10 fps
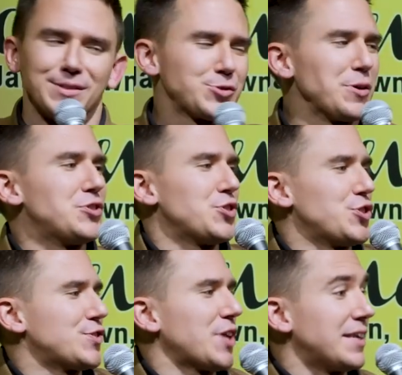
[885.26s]
The screen should
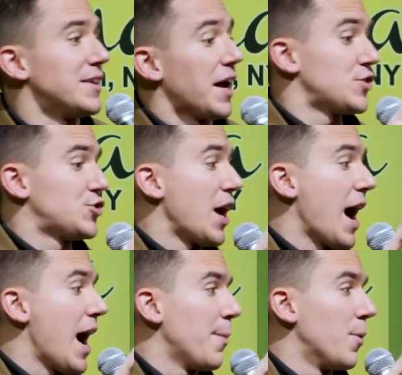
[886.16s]
just say, nice
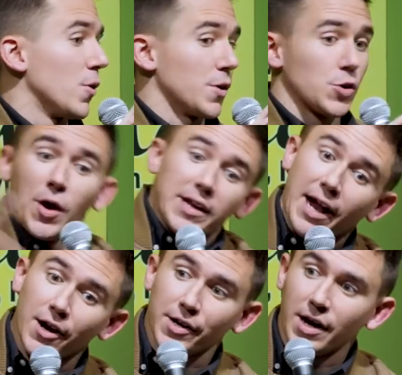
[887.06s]
job or great
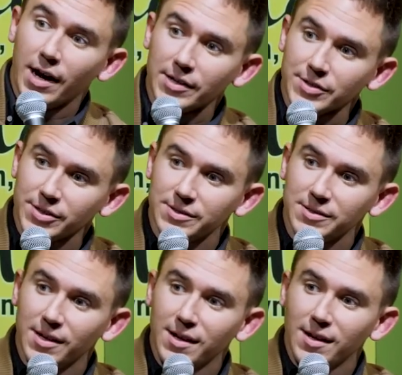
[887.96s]
haircut.
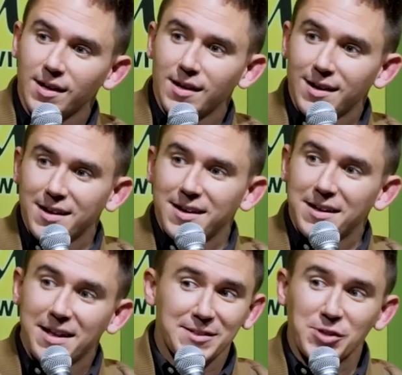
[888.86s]

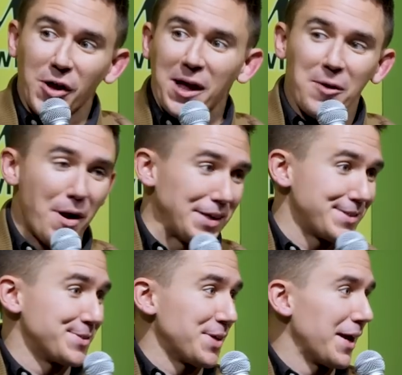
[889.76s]
That's all I wanted
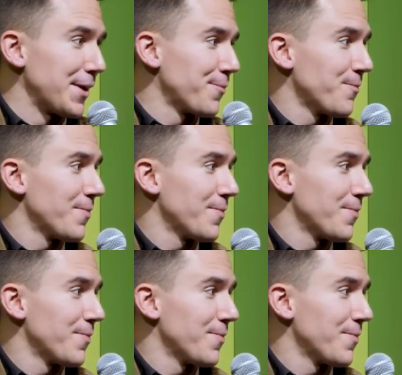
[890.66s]
to say.